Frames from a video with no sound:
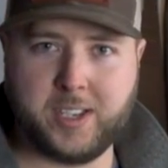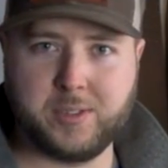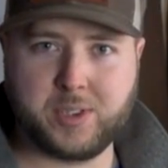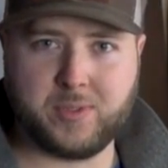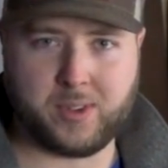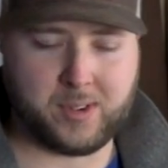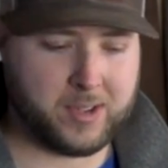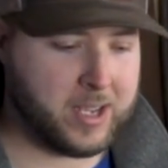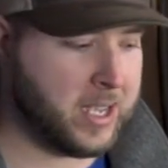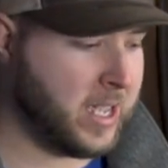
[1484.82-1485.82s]
useful.
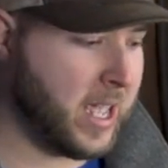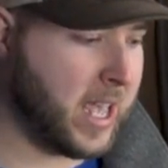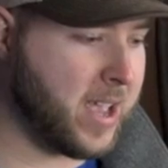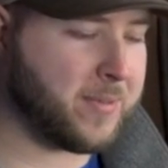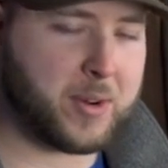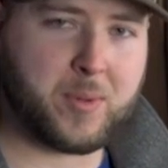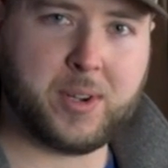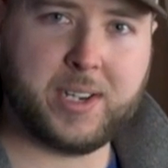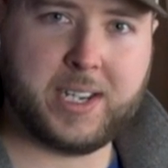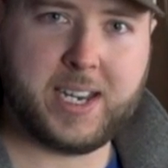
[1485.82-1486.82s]

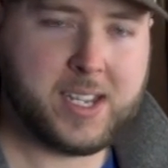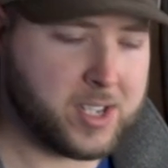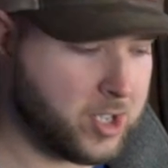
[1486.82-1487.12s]
Everyone needs a